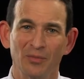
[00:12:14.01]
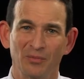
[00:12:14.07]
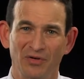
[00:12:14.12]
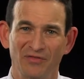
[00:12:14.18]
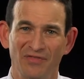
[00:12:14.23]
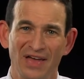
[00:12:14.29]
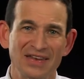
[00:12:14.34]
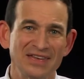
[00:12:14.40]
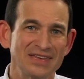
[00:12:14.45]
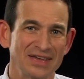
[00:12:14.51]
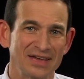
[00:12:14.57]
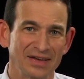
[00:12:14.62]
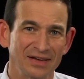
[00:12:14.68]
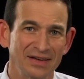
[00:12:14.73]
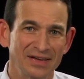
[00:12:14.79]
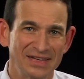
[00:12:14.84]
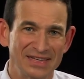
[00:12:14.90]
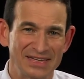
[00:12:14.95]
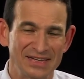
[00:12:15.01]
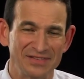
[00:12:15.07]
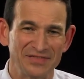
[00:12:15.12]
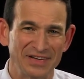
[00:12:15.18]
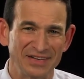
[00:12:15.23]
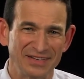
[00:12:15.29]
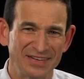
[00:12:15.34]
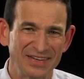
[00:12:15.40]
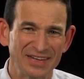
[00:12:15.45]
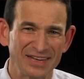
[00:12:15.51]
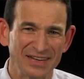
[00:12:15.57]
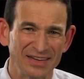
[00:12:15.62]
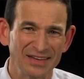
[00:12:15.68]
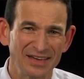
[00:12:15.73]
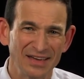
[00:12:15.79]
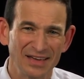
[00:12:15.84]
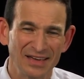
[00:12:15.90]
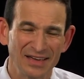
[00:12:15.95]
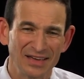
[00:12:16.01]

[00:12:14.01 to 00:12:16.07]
preventing D V T